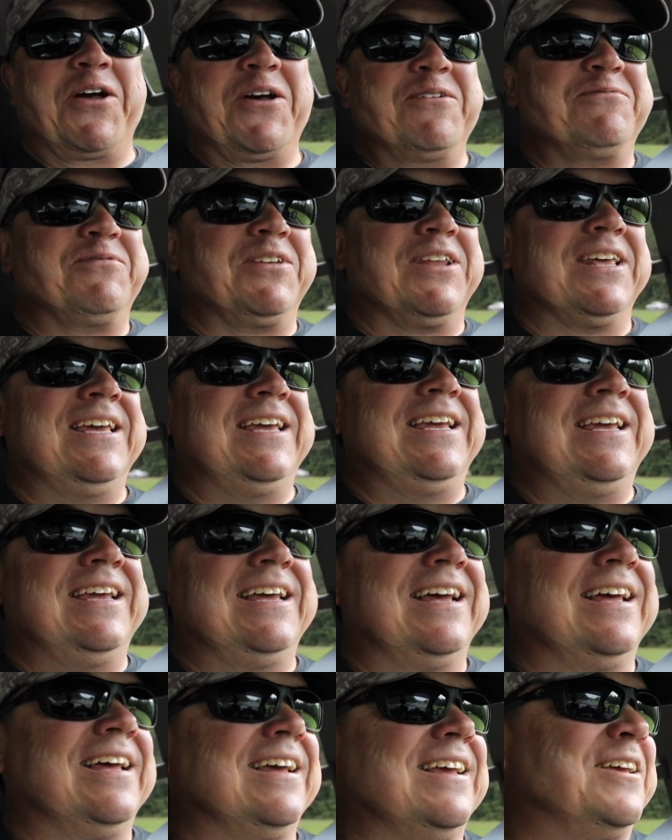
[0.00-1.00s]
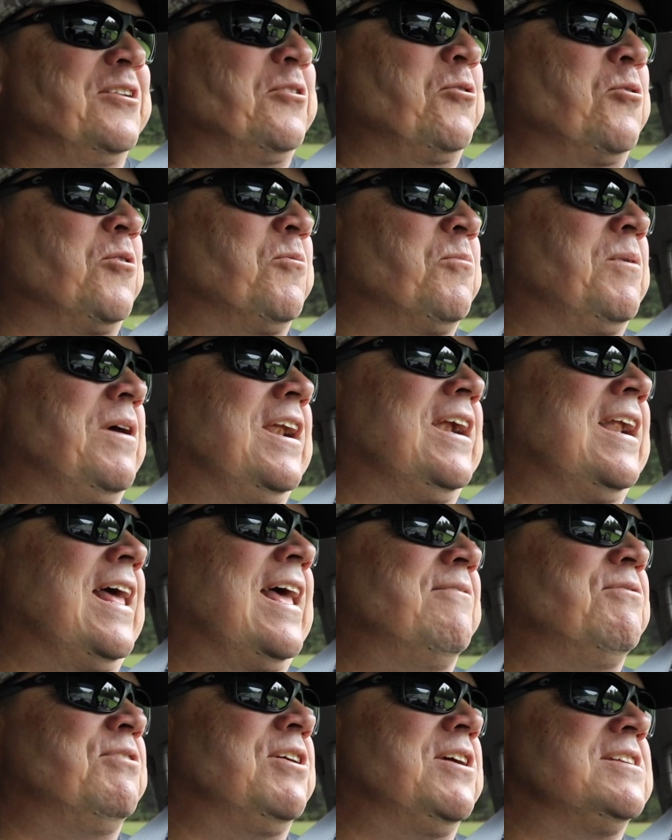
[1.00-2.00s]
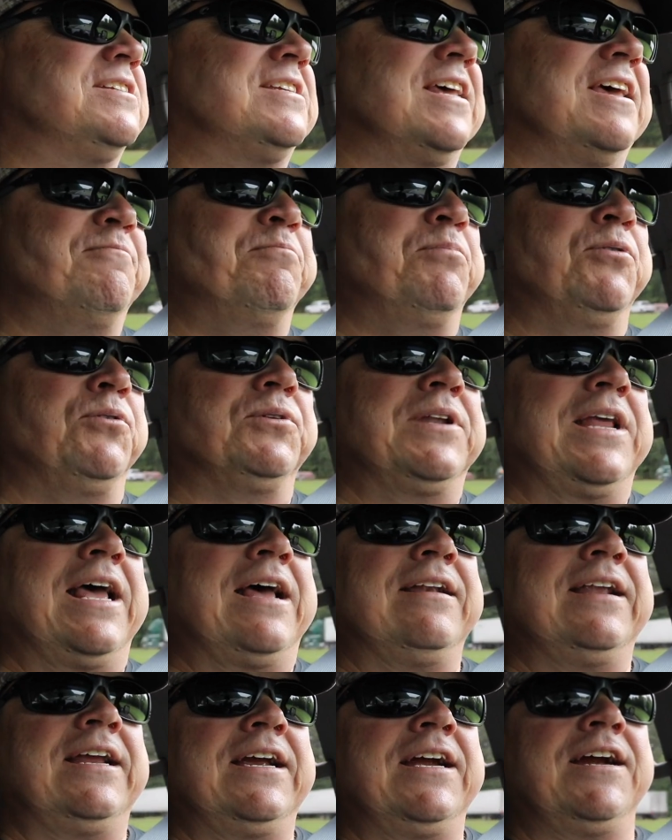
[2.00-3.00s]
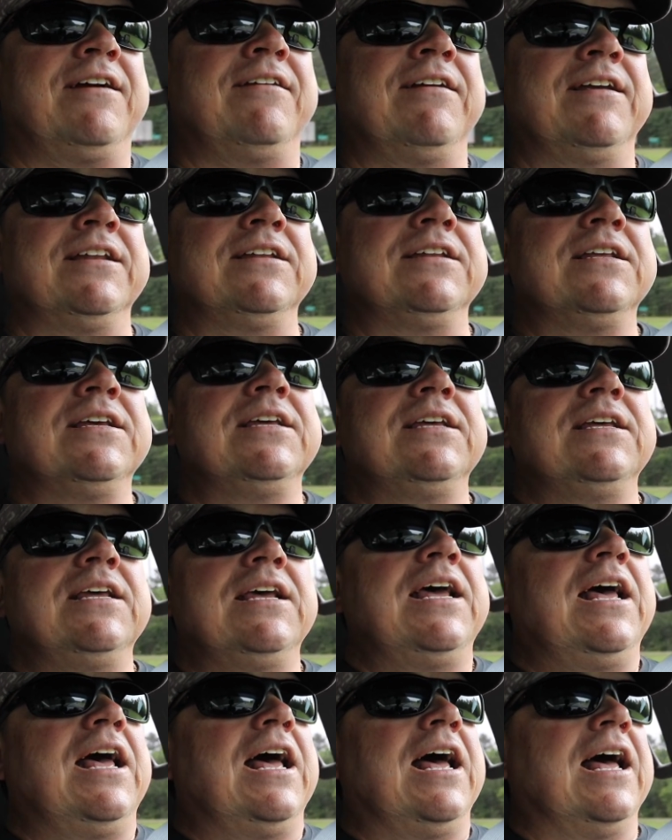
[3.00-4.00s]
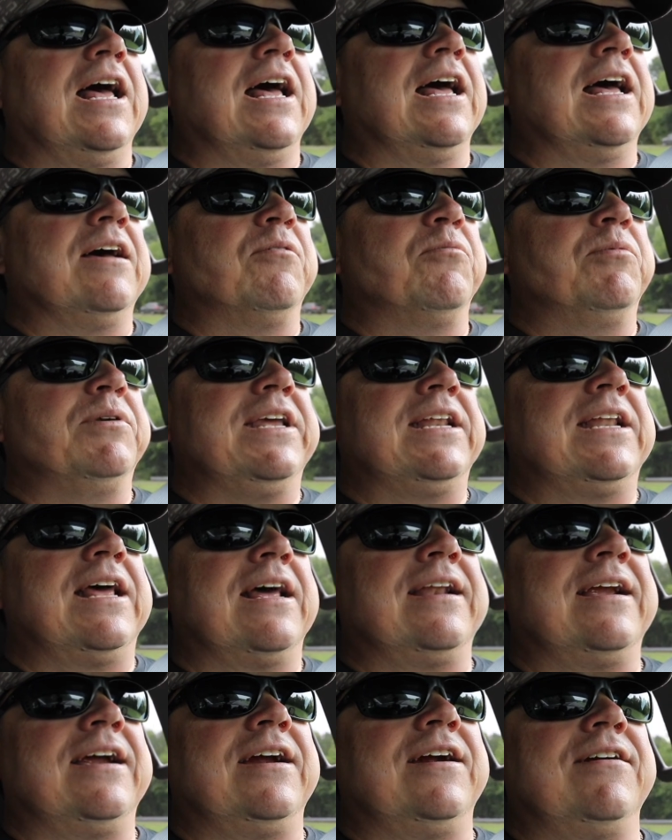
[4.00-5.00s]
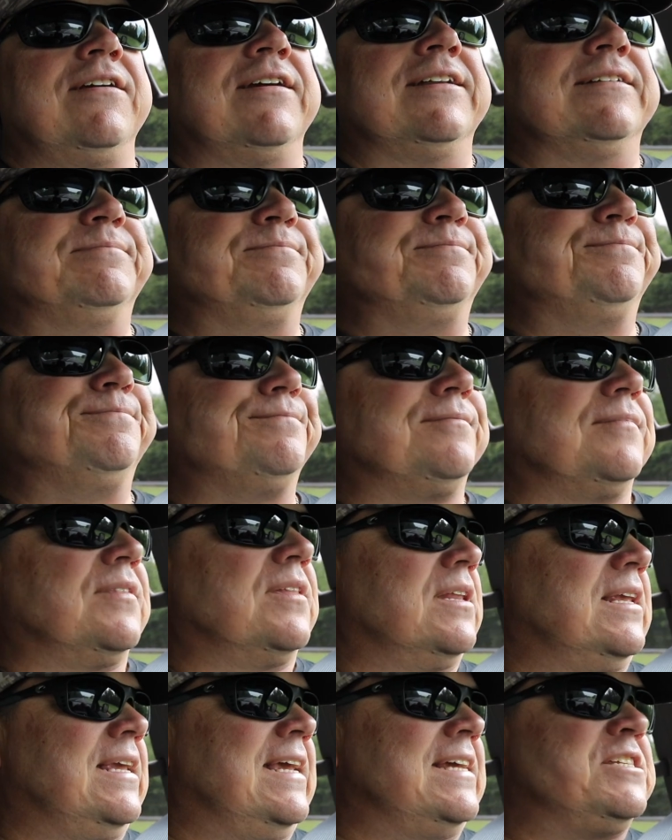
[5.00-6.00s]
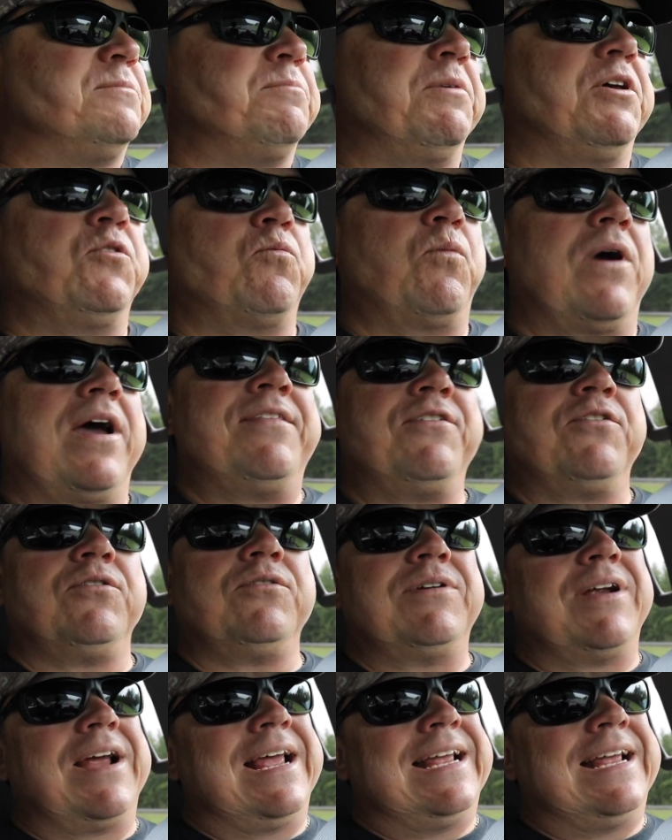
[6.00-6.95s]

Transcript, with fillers: Hopefully, uh, good Lord willing, I have a good safe pull down there and uh, we'll get down there and get some good weather.